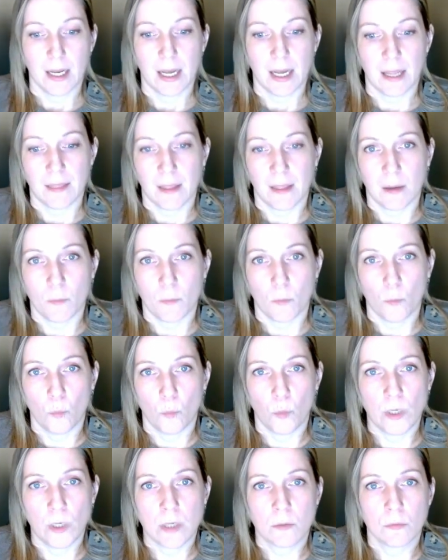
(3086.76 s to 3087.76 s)
and that
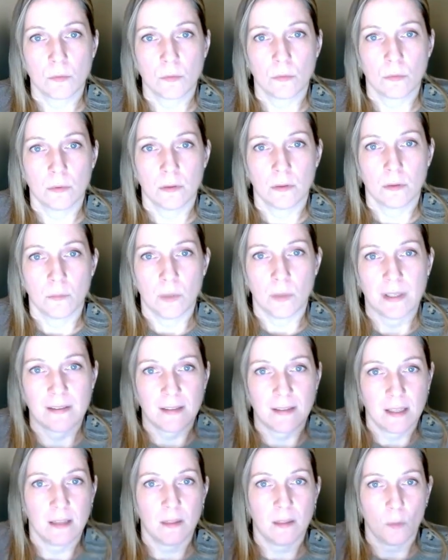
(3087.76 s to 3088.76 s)
we don't, we
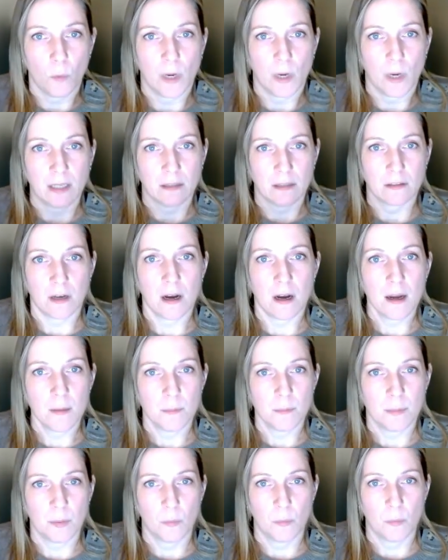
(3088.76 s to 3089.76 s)
see the white dot,
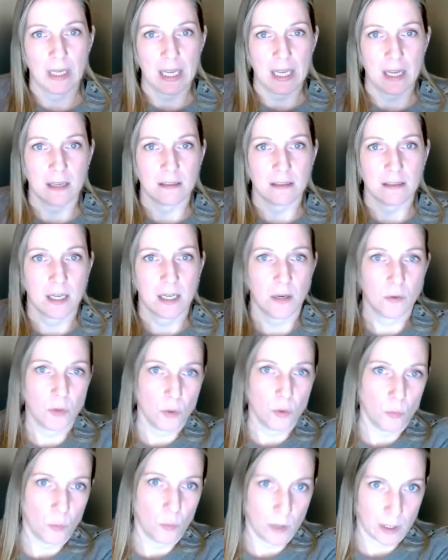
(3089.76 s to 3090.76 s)
but we can't tell
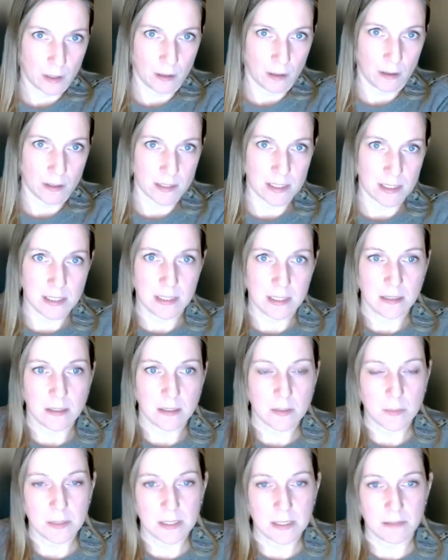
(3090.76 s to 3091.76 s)
you what caused it
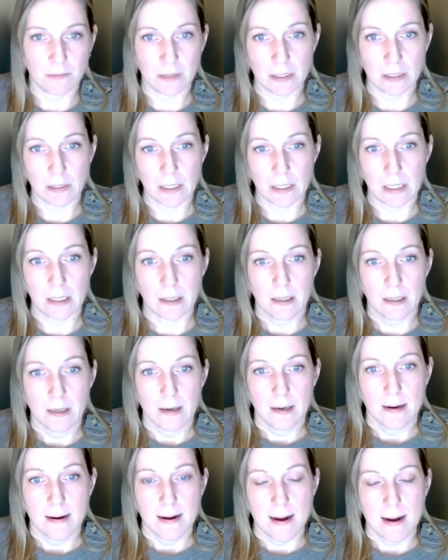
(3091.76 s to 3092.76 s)
specifically.
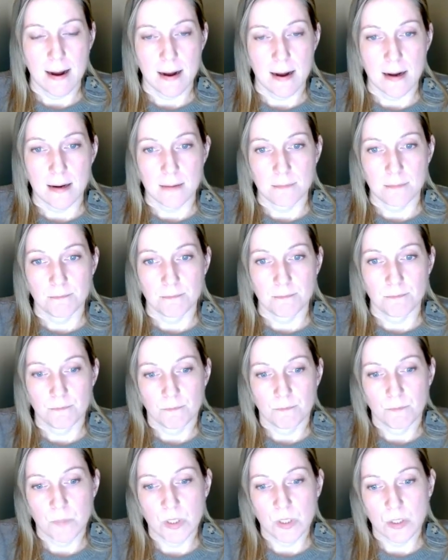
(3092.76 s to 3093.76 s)
Um,
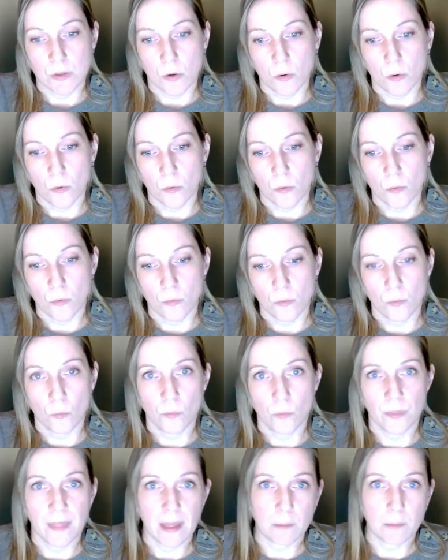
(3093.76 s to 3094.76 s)
so
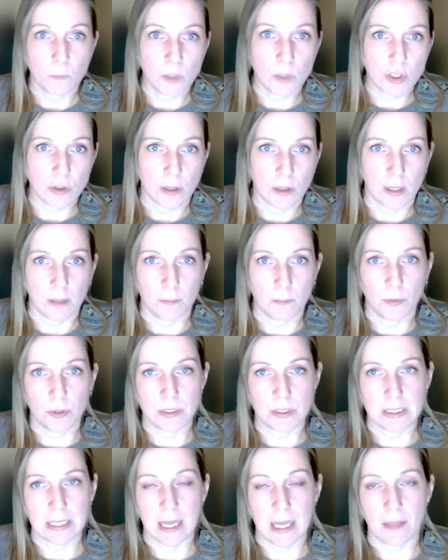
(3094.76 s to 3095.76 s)
then we try and
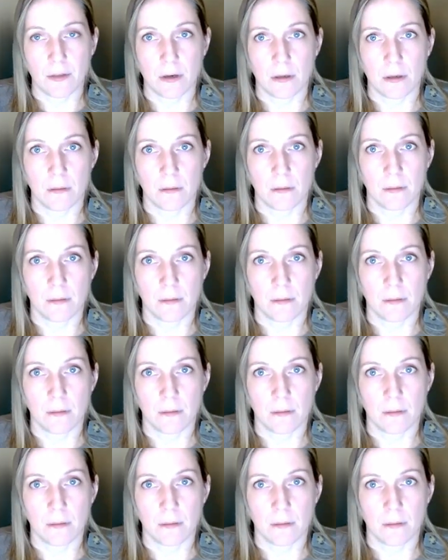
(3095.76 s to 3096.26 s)
put together